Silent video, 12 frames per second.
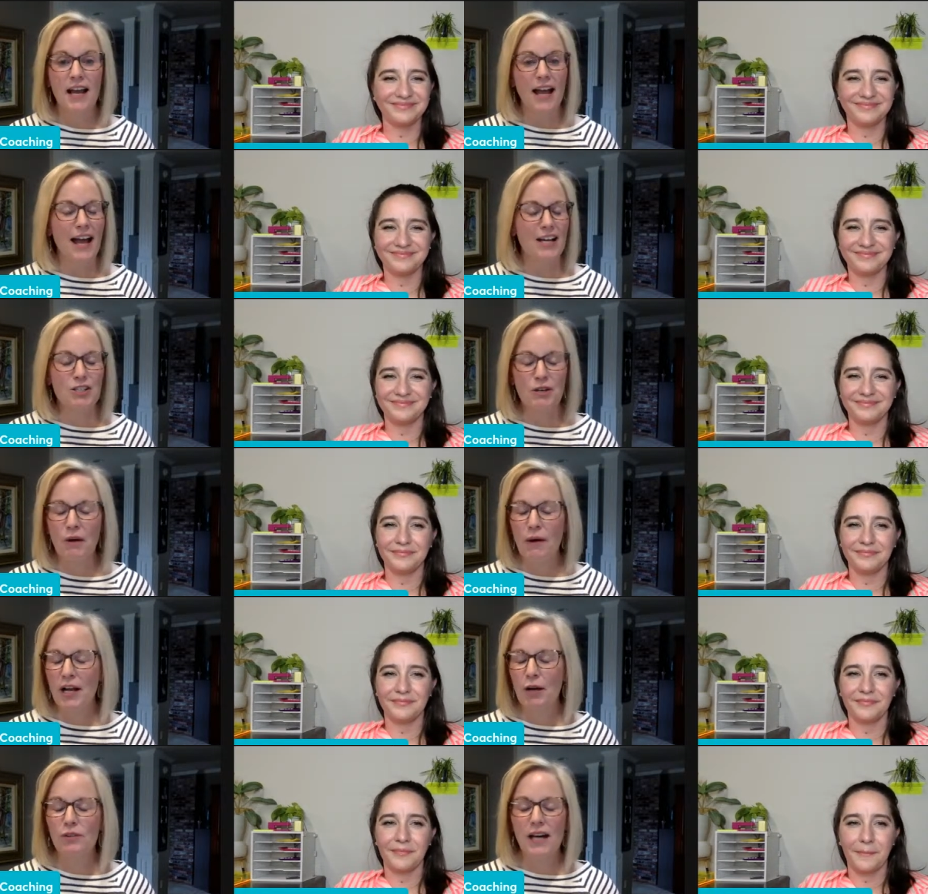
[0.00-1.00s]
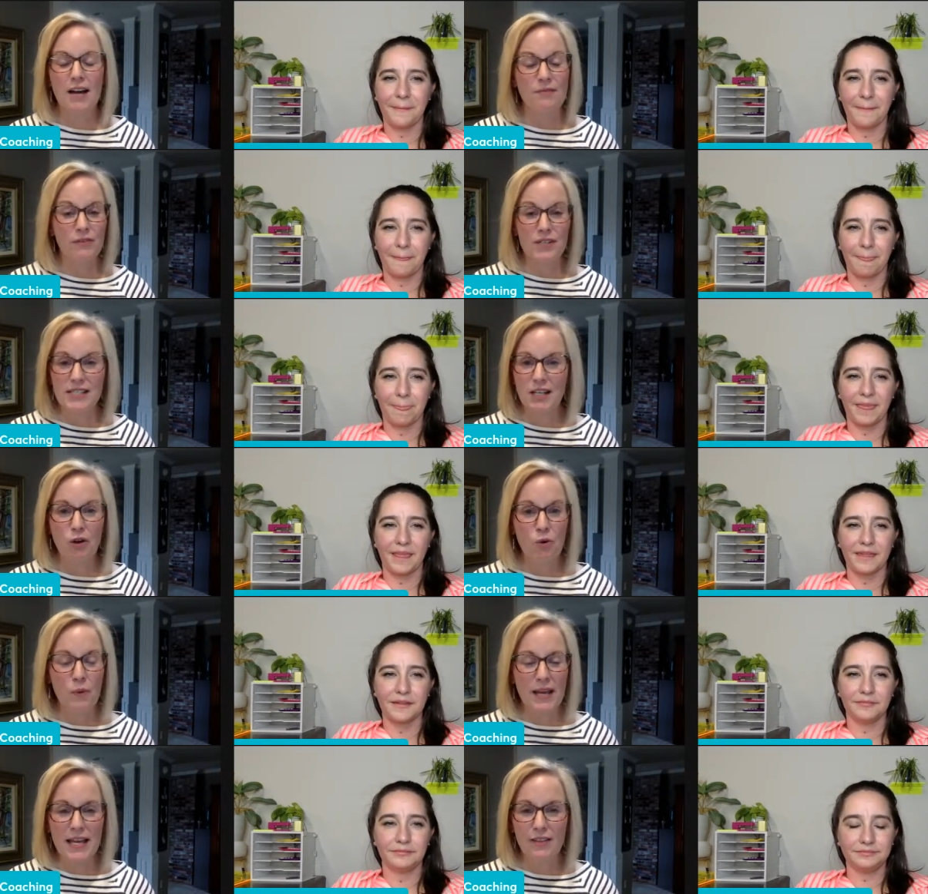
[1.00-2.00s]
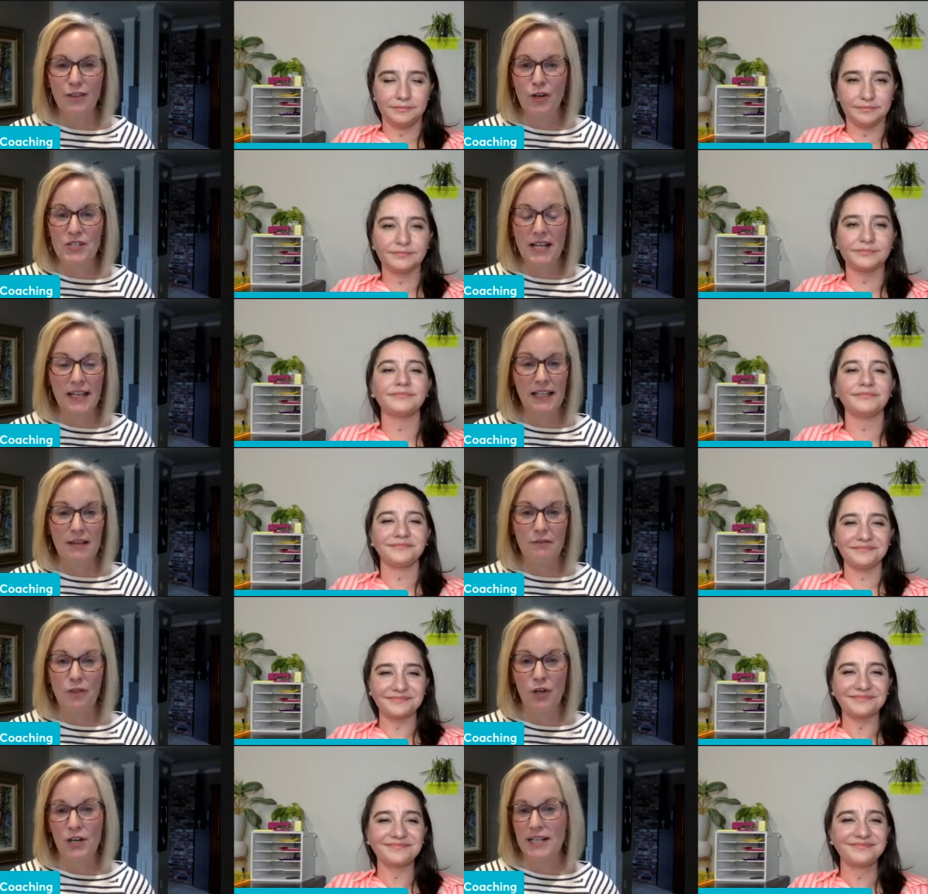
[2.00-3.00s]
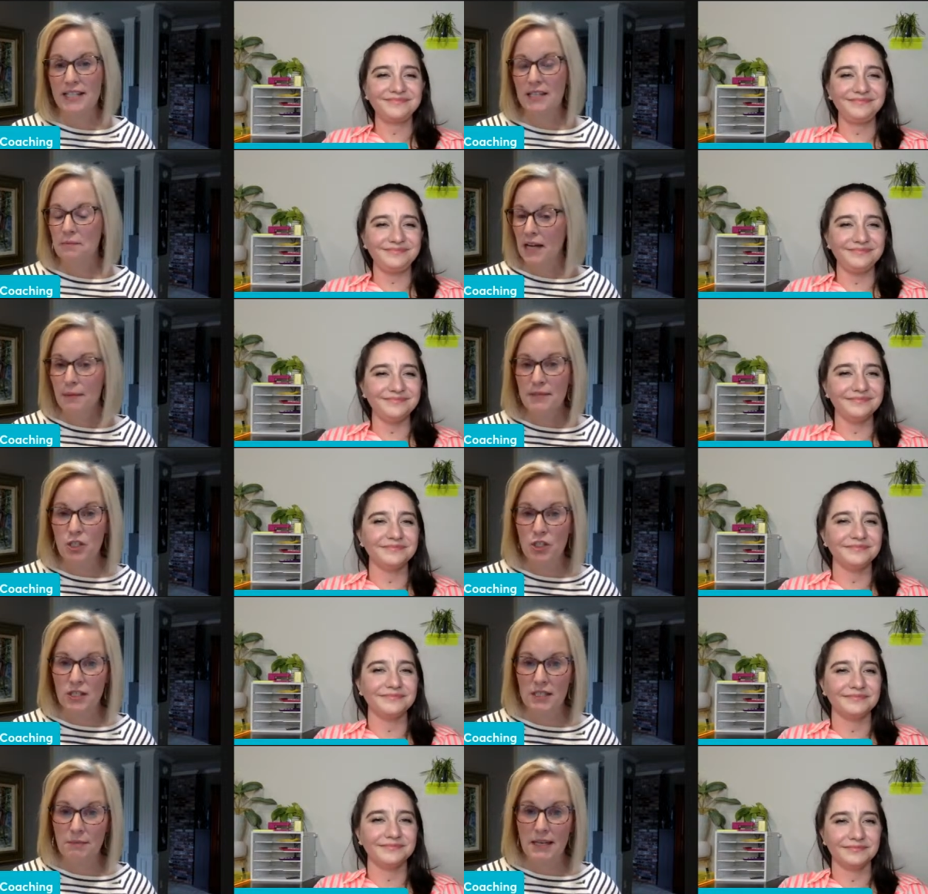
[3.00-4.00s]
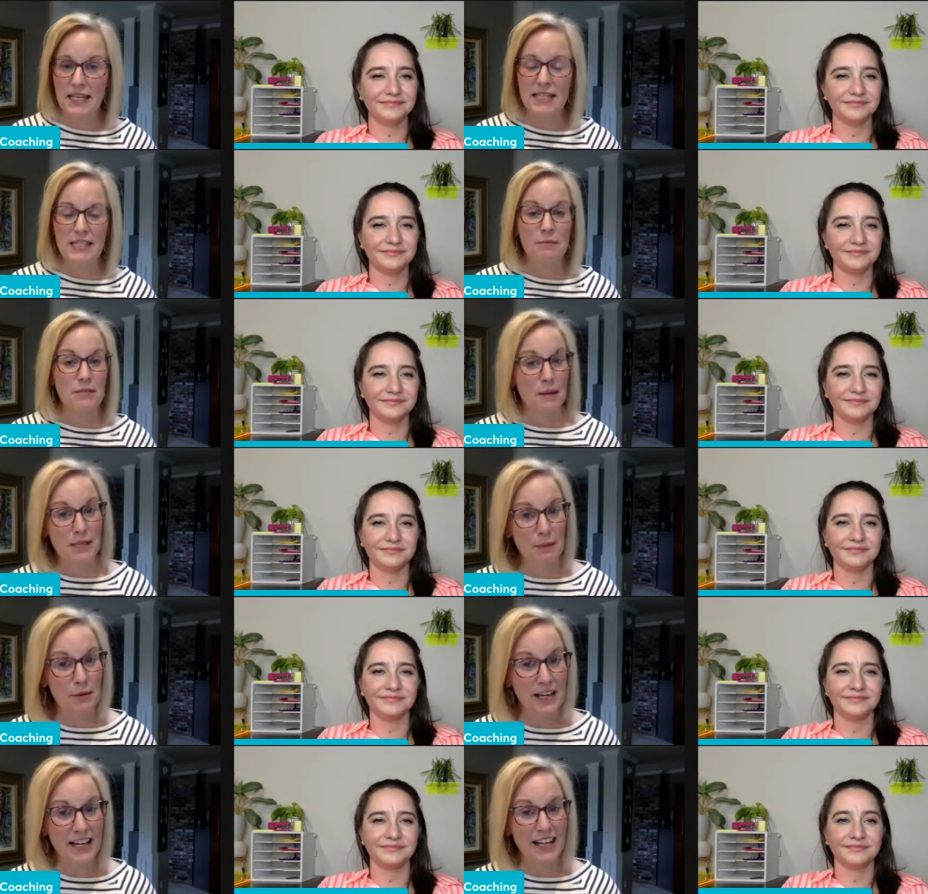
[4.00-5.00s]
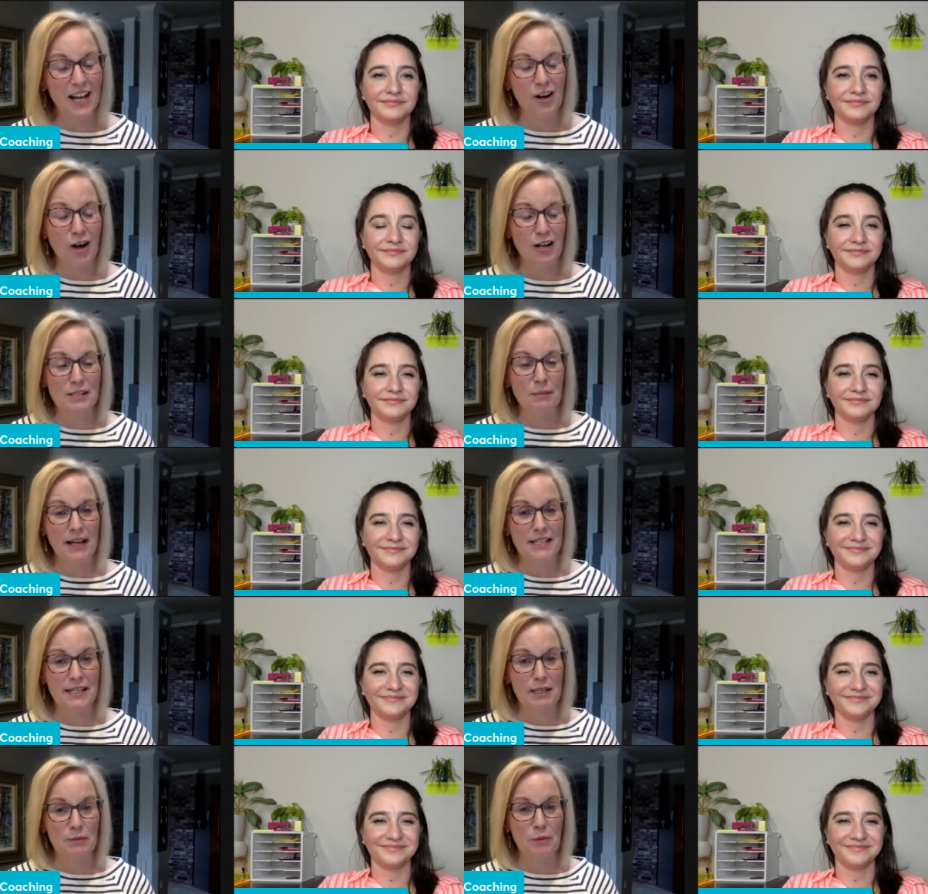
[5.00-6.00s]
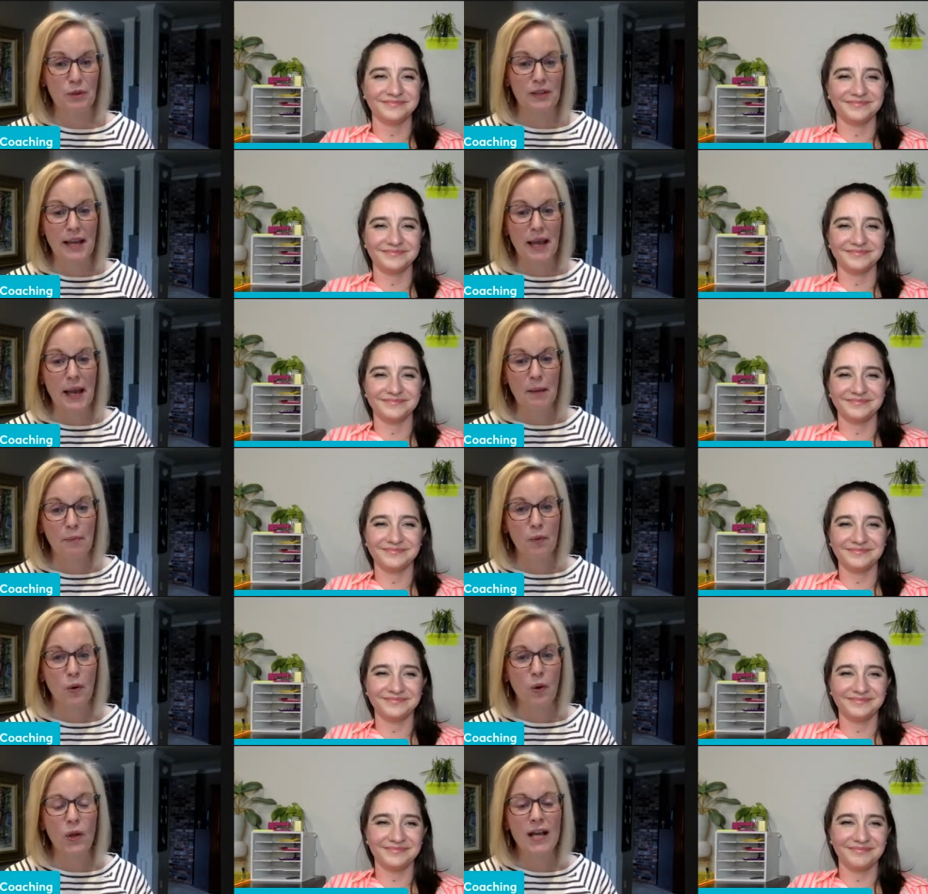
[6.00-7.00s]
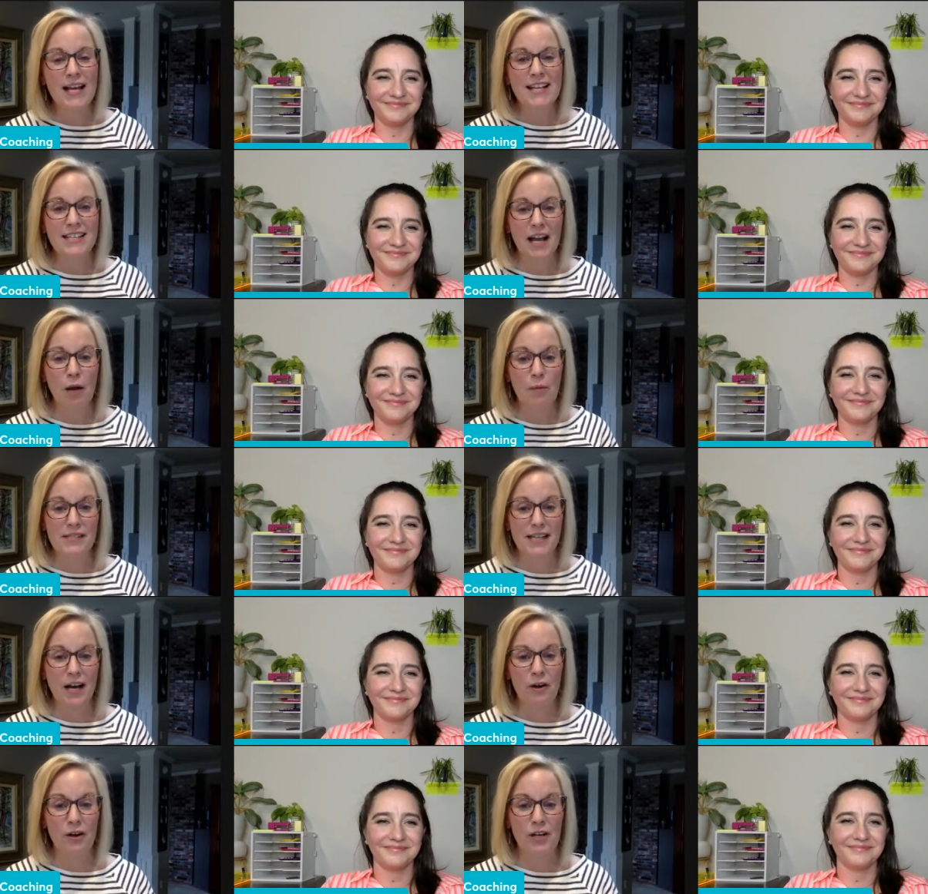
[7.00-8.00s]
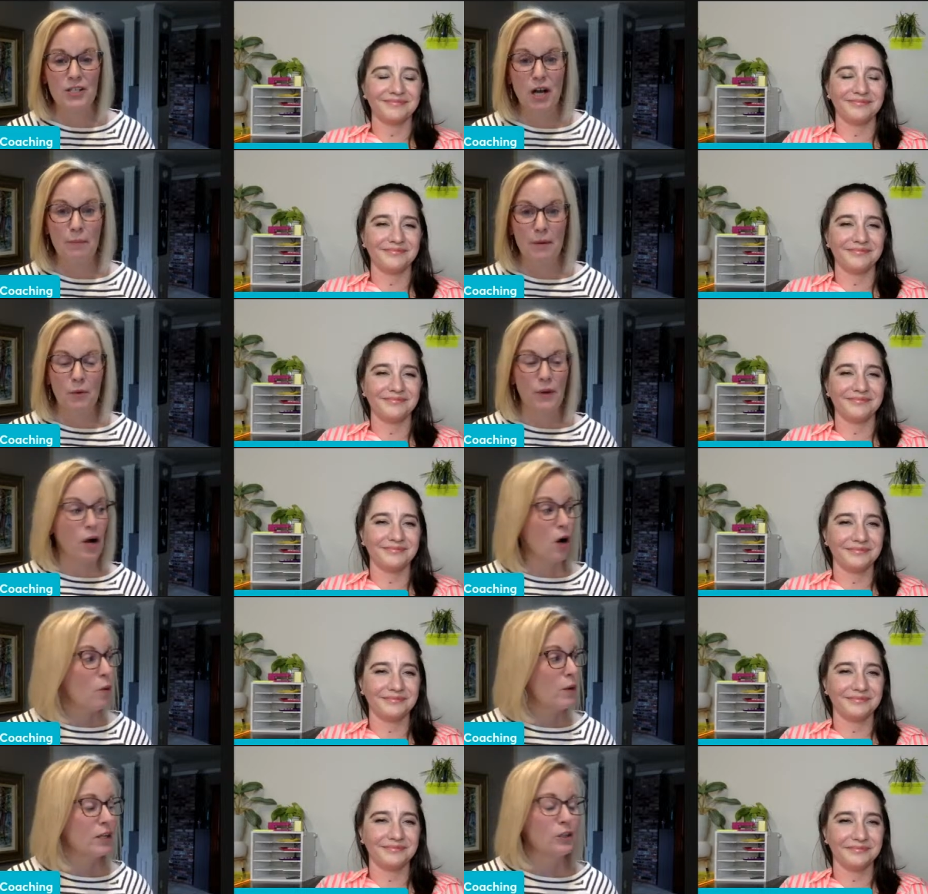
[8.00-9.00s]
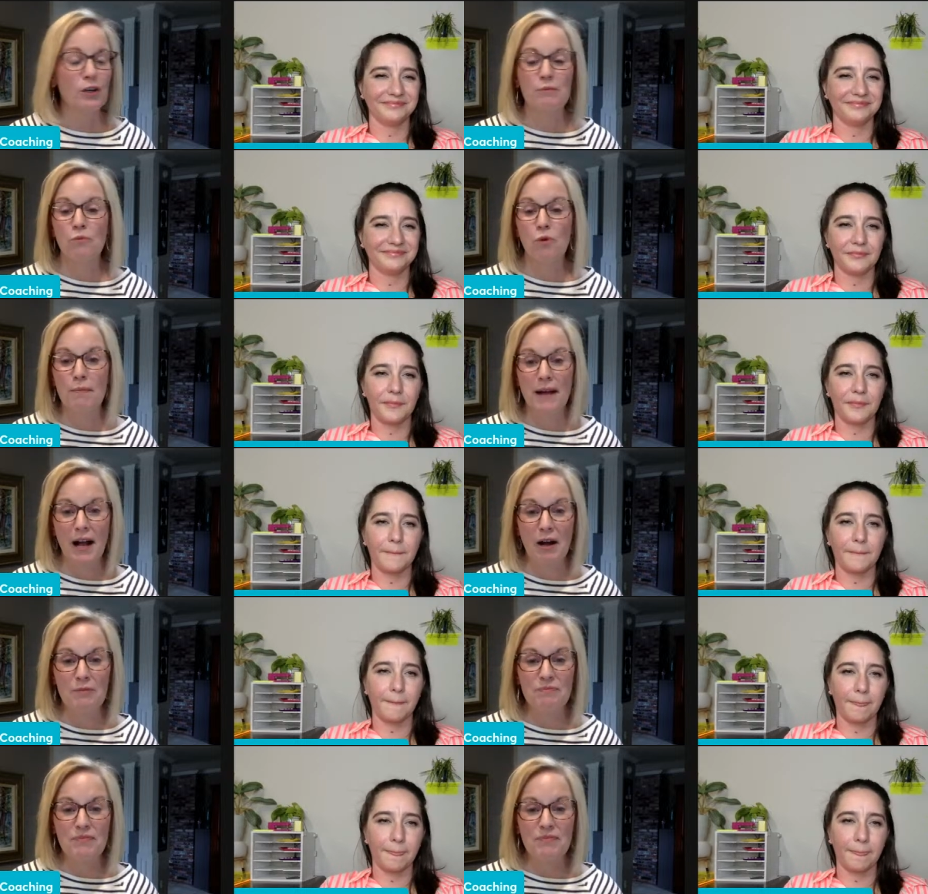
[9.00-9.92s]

Speaker 1: As you know, I go live every single week, Thursday at 11:30. Sometimes it's just me. Sometimes I bring in a, an awesome guest expert like April to help us out on a topic we all want to learn more about.